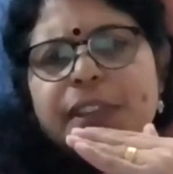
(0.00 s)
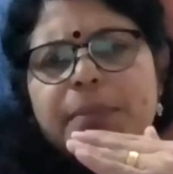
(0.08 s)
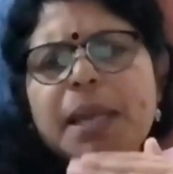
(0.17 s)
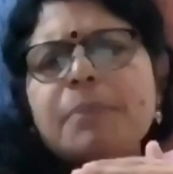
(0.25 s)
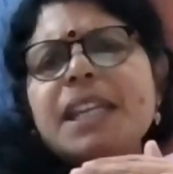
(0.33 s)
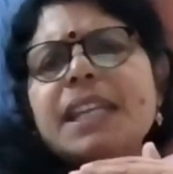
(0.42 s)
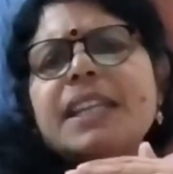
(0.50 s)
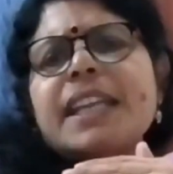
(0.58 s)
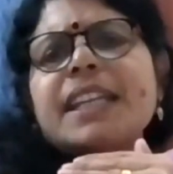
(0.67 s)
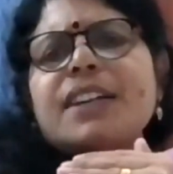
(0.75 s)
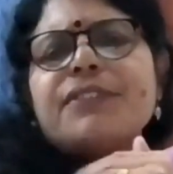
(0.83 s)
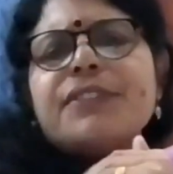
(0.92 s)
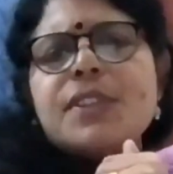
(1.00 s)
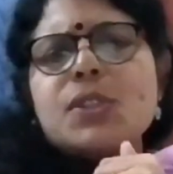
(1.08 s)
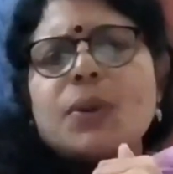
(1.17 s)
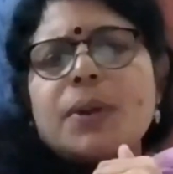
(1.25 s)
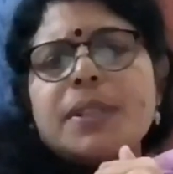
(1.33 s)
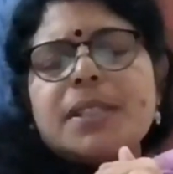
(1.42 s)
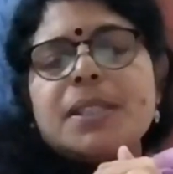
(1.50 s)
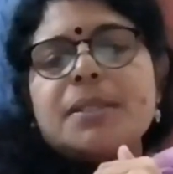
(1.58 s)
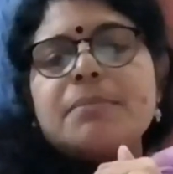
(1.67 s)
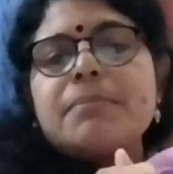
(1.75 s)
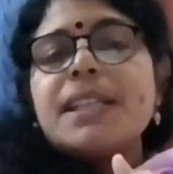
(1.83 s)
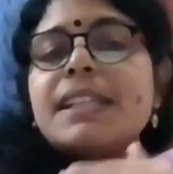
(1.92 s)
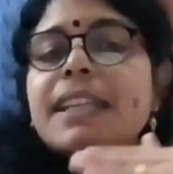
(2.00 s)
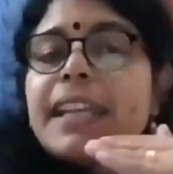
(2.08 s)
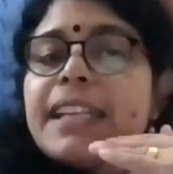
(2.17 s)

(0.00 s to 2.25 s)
we may be in a comfort zone, but